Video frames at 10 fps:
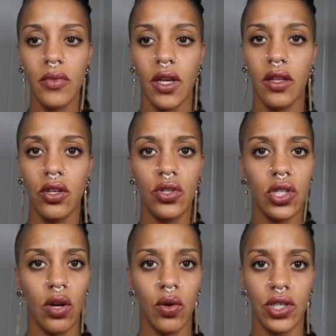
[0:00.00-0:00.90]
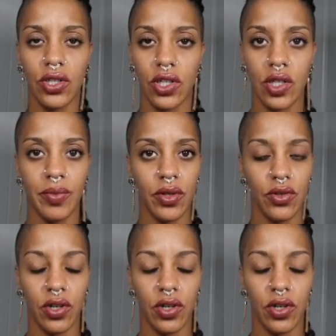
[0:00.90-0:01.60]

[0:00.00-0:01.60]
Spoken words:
And then you slowly start to build your